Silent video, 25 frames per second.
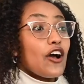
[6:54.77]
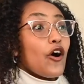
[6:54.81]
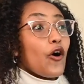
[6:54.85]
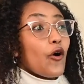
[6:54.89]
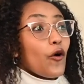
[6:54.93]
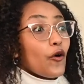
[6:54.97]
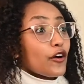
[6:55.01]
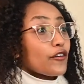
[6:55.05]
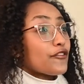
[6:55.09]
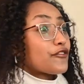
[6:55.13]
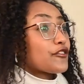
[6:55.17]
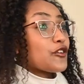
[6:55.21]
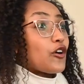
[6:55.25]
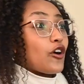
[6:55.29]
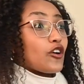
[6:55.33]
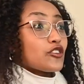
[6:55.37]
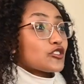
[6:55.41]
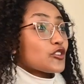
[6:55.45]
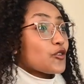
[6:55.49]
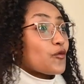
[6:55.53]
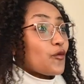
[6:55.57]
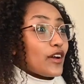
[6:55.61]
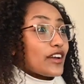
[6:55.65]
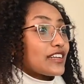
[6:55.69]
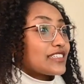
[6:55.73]
Or if you
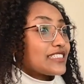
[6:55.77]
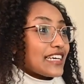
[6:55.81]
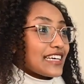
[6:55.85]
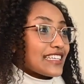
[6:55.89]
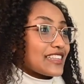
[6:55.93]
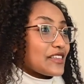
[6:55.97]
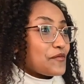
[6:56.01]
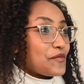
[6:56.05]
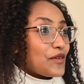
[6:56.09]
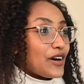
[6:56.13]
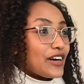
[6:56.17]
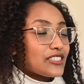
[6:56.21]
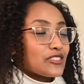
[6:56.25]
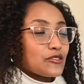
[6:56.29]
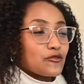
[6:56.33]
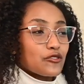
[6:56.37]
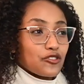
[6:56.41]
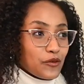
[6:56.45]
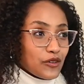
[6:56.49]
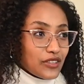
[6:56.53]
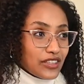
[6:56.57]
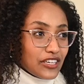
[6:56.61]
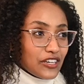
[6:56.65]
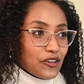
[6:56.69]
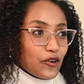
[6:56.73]
also want to take the bus
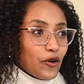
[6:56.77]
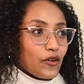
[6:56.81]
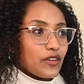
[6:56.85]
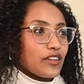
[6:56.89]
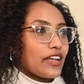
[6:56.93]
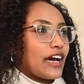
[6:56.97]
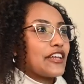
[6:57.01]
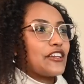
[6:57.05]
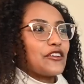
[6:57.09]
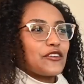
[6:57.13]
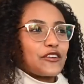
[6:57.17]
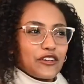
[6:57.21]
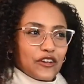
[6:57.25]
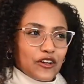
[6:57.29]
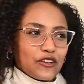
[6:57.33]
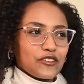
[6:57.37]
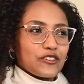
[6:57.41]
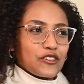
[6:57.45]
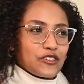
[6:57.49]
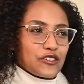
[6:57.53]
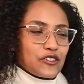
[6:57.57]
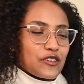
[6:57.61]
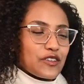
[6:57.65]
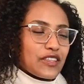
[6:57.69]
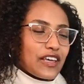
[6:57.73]
with the Gold Line, you can also
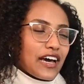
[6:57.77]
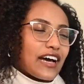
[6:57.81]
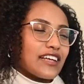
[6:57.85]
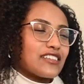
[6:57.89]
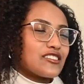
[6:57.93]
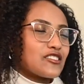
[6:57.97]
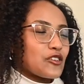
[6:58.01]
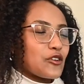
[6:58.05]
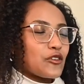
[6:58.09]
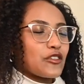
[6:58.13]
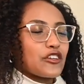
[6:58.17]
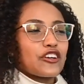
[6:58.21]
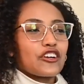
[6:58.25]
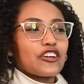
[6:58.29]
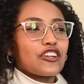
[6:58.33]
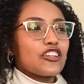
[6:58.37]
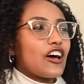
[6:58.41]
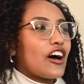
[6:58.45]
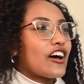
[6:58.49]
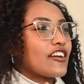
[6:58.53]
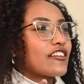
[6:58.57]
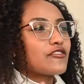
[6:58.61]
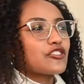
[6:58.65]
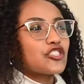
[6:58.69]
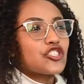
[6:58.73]
do that. So there are a
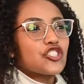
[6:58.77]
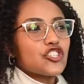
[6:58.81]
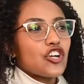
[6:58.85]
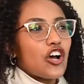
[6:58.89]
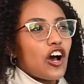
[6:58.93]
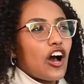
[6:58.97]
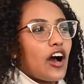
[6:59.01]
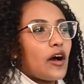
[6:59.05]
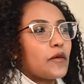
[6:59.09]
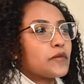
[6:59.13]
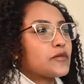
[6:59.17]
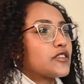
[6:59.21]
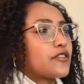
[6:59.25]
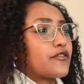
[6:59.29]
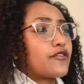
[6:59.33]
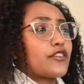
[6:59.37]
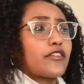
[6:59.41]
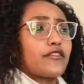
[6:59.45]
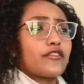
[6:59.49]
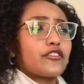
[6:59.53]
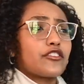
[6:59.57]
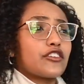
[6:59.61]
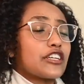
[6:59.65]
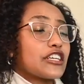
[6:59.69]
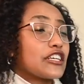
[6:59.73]
lot of shops if you
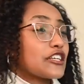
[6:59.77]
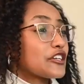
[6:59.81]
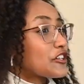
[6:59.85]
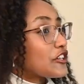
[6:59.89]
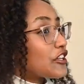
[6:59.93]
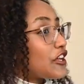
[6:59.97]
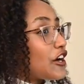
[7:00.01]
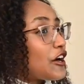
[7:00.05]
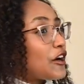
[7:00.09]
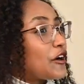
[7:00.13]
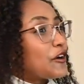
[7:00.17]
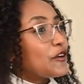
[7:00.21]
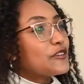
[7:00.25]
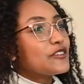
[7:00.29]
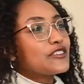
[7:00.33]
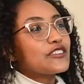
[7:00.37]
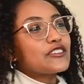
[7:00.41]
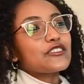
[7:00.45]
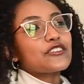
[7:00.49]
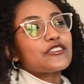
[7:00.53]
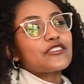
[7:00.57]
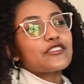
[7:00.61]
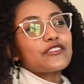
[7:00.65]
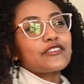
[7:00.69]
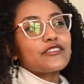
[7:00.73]
ever need clothes,
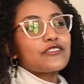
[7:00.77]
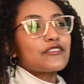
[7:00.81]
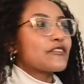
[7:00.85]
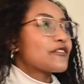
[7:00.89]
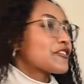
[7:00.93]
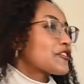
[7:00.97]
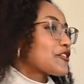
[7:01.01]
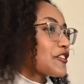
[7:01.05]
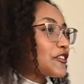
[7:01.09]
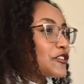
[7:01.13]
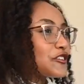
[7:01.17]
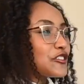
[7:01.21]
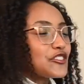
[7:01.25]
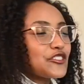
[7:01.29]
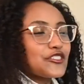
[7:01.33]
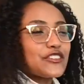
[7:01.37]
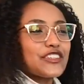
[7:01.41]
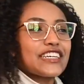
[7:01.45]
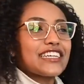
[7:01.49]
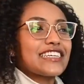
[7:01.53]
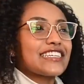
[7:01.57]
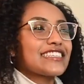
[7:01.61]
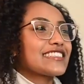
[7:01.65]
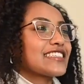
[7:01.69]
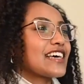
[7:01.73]

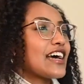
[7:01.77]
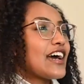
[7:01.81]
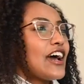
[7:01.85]
groceries,